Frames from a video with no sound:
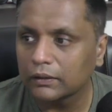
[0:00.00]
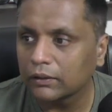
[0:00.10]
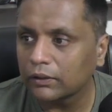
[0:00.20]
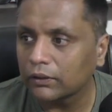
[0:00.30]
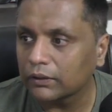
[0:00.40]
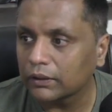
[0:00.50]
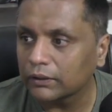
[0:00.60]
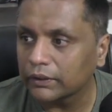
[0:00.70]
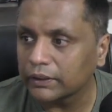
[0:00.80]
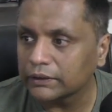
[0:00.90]
or
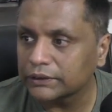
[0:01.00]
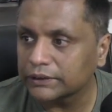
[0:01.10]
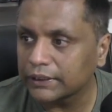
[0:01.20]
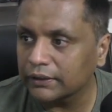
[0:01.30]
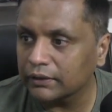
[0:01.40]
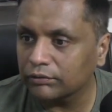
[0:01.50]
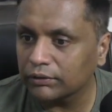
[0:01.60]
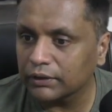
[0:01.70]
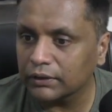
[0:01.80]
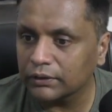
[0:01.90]
you can share the
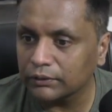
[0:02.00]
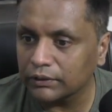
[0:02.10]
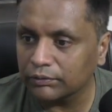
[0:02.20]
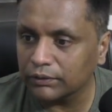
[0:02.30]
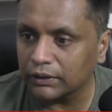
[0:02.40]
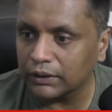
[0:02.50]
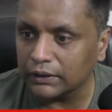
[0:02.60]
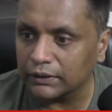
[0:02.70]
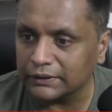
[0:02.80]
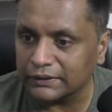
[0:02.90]
funnel to different uh,
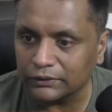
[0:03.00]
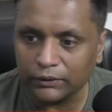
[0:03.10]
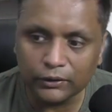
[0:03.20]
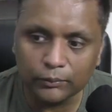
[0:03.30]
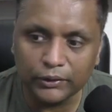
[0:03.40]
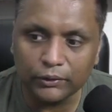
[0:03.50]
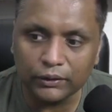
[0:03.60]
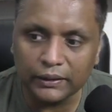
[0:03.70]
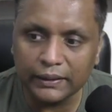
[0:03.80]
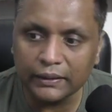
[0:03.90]
this is going to be your
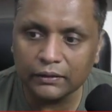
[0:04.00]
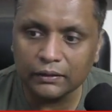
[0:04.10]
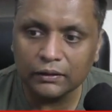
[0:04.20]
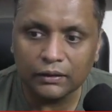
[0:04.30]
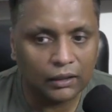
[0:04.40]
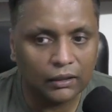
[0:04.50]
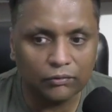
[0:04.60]
link uh,